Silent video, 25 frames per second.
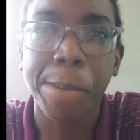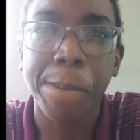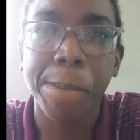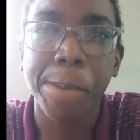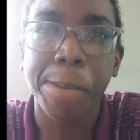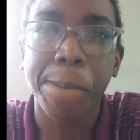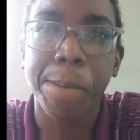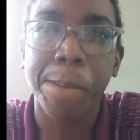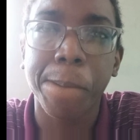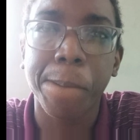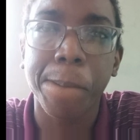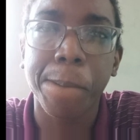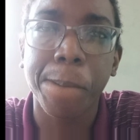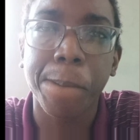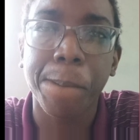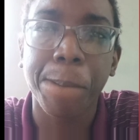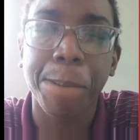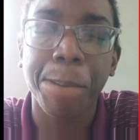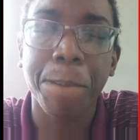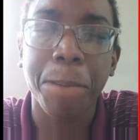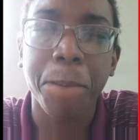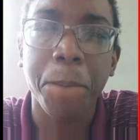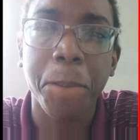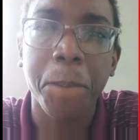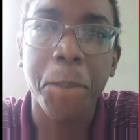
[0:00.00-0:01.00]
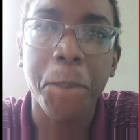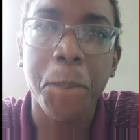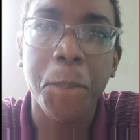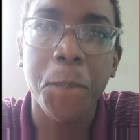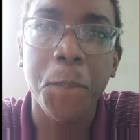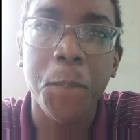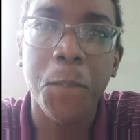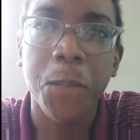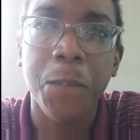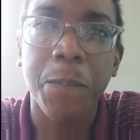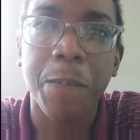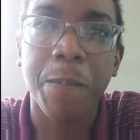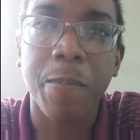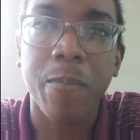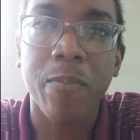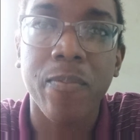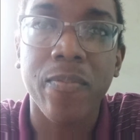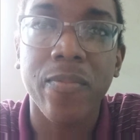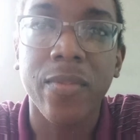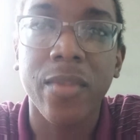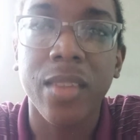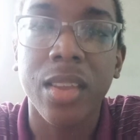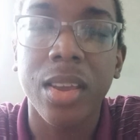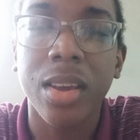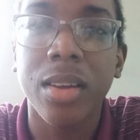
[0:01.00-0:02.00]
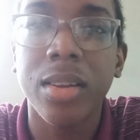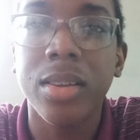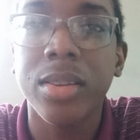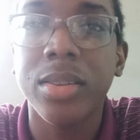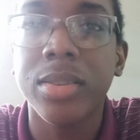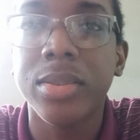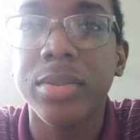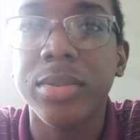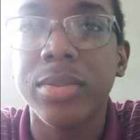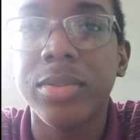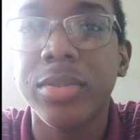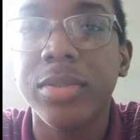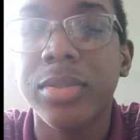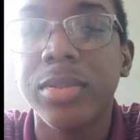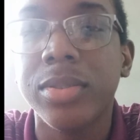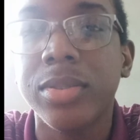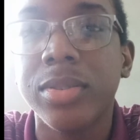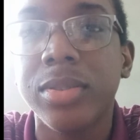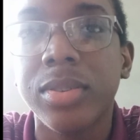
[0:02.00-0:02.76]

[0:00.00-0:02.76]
No one is speaking in this clip.